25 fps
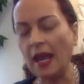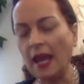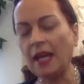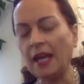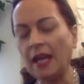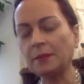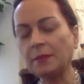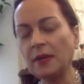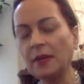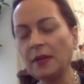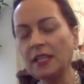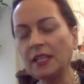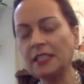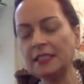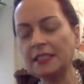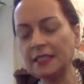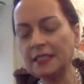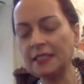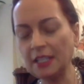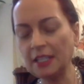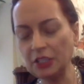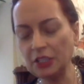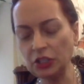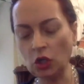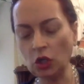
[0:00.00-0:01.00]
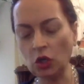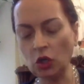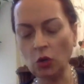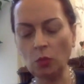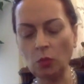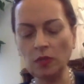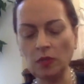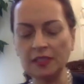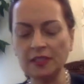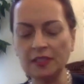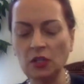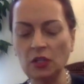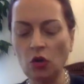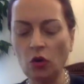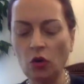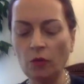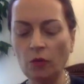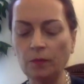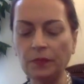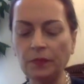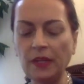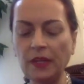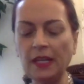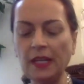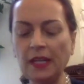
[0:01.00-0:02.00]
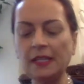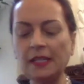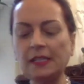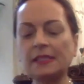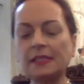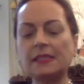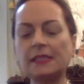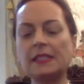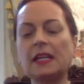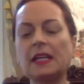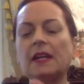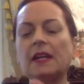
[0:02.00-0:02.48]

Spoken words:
And metacentric chromosome is